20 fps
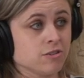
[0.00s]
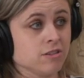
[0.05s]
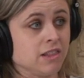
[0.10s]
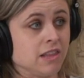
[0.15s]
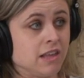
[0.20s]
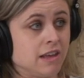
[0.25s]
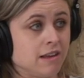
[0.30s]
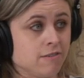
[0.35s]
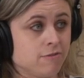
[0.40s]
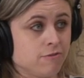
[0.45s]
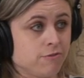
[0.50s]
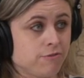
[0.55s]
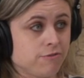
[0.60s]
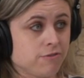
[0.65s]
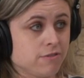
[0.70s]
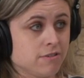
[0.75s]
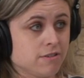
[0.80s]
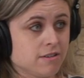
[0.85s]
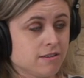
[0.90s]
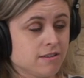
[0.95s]
love.
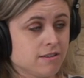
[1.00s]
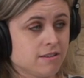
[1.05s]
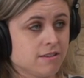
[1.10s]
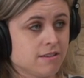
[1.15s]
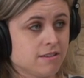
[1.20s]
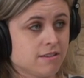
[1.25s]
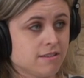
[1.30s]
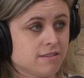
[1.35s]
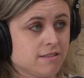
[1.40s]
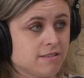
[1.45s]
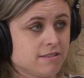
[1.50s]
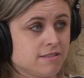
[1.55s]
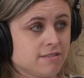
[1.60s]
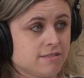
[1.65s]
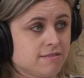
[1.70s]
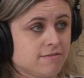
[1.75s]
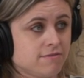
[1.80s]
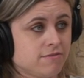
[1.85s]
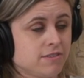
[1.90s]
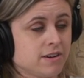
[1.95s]
Yeah.
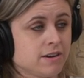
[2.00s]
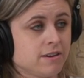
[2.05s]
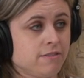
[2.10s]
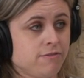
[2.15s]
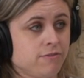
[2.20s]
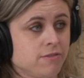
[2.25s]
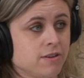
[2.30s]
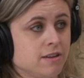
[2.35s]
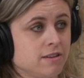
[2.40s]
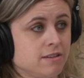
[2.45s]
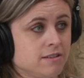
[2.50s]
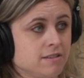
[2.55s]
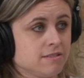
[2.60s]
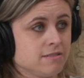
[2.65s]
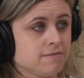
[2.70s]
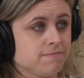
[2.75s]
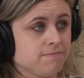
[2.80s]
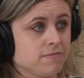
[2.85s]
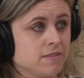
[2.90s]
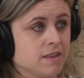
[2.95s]
Very fun.
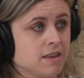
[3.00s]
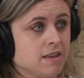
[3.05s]
Austin, get it